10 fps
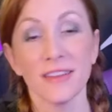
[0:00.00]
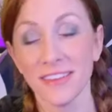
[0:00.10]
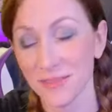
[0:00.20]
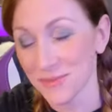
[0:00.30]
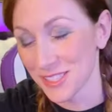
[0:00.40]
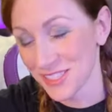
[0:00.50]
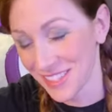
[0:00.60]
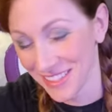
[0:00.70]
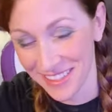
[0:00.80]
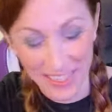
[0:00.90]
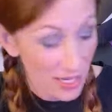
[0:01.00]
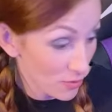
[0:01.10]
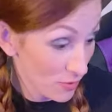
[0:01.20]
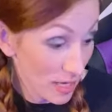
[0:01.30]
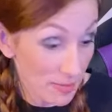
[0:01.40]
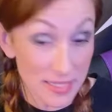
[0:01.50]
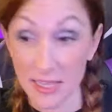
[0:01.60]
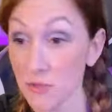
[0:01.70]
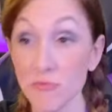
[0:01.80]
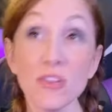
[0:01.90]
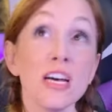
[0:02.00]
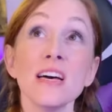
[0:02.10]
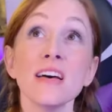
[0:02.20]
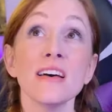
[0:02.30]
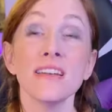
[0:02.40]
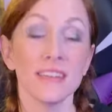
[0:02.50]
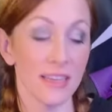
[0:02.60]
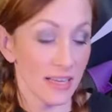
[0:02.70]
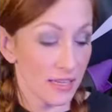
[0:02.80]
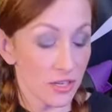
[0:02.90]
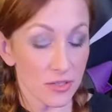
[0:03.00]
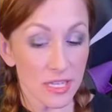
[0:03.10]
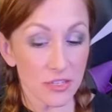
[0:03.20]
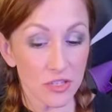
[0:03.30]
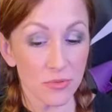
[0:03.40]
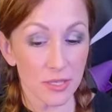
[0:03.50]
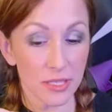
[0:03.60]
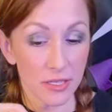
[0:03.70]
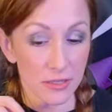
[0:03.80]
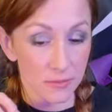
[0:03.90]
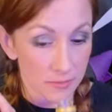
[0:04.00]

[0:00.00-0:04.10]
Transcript: i'm just kidding emmy's like run no it's actually really good